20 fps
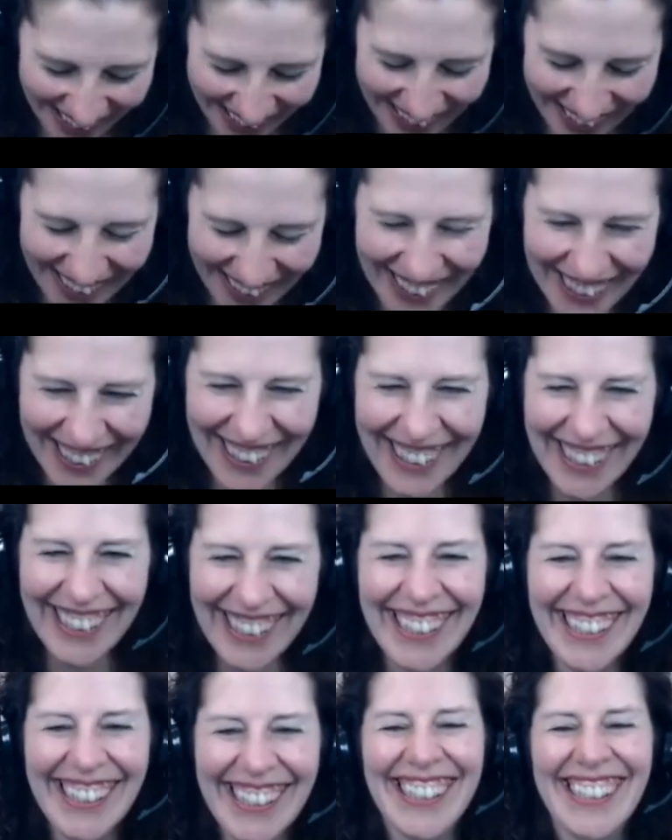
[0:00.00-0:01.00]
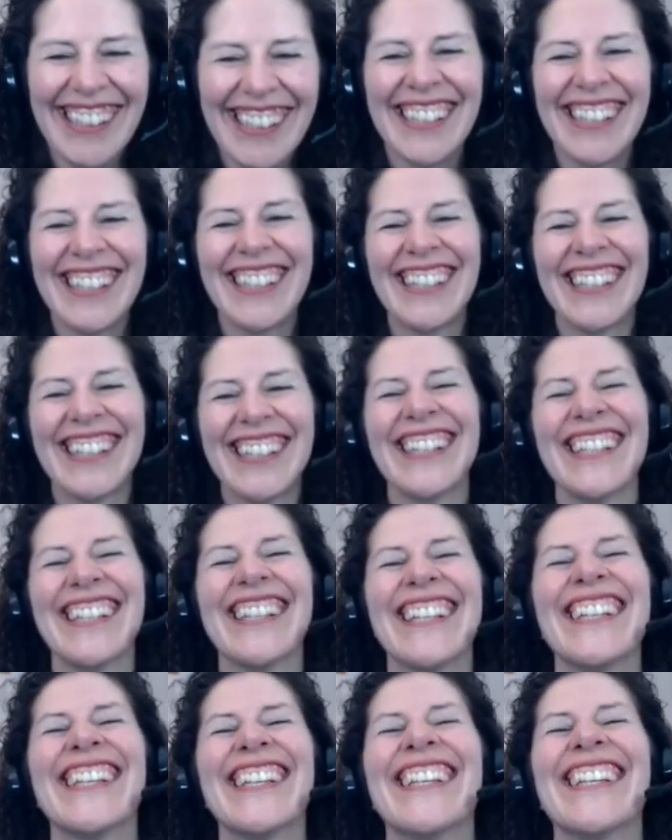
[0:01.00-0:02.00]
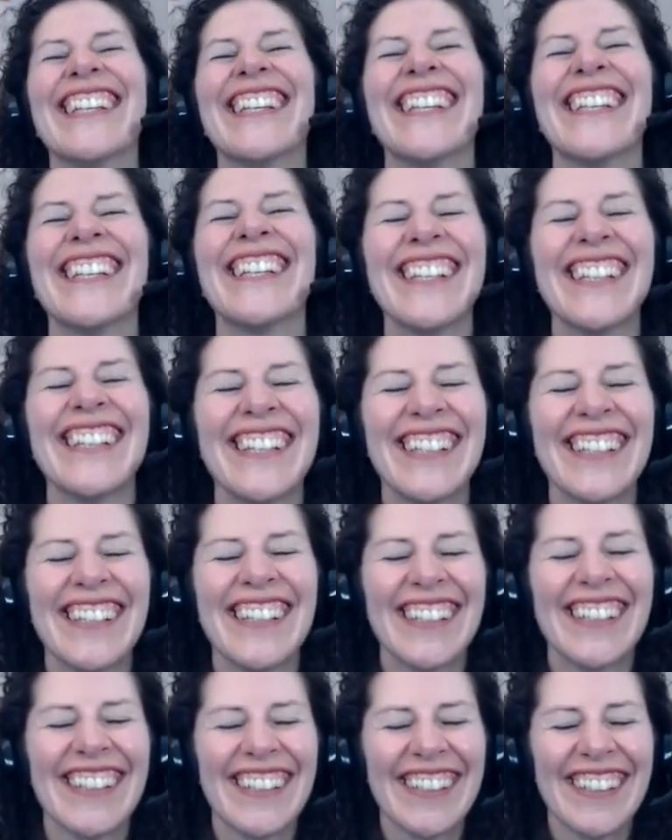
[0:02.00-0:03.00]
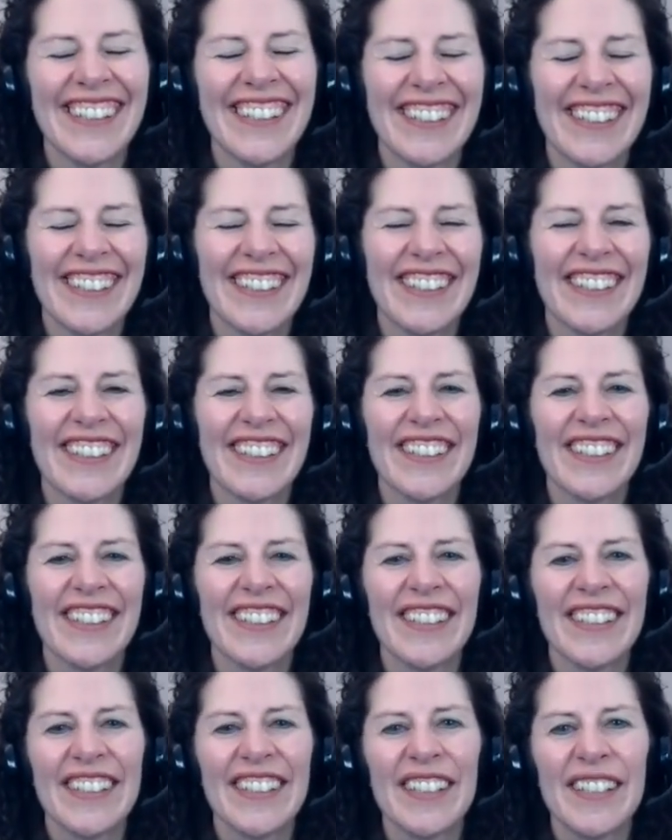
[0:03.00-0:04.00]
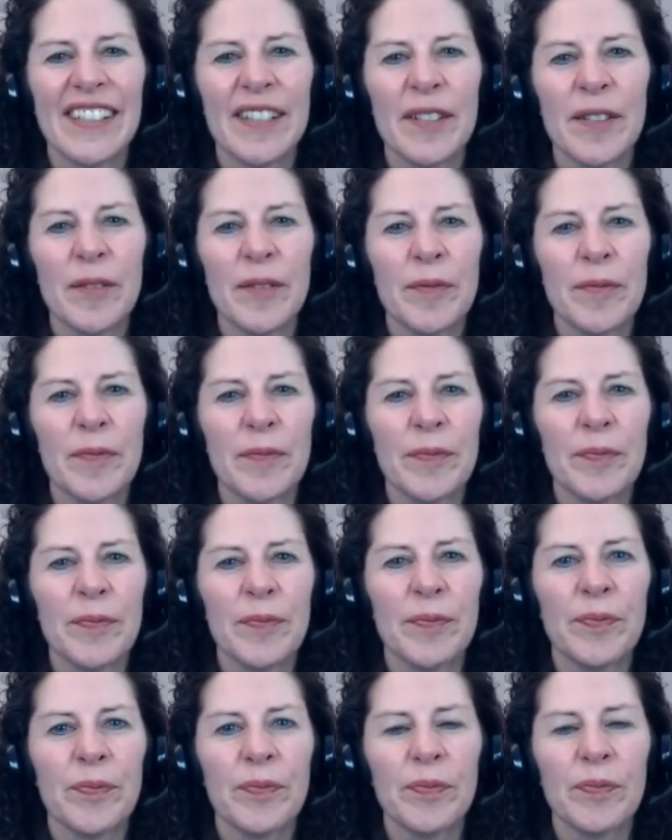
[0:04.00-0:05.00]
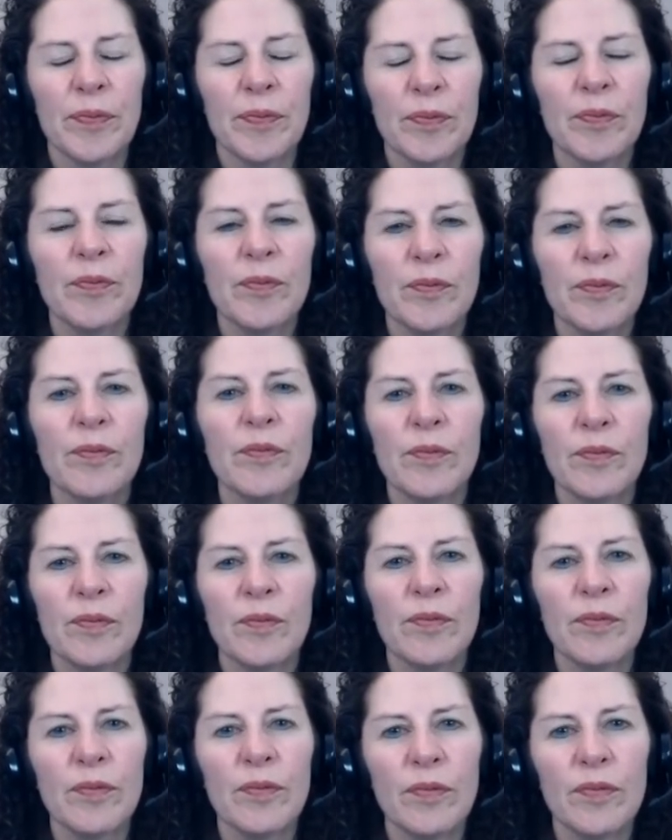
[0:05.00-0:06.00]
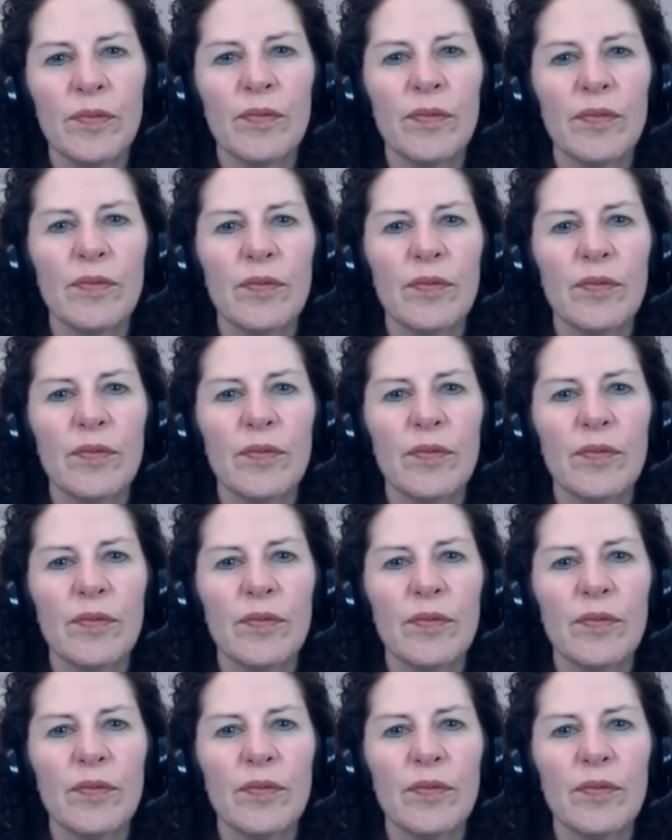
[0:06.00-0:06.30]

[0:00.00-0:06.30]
[no speech]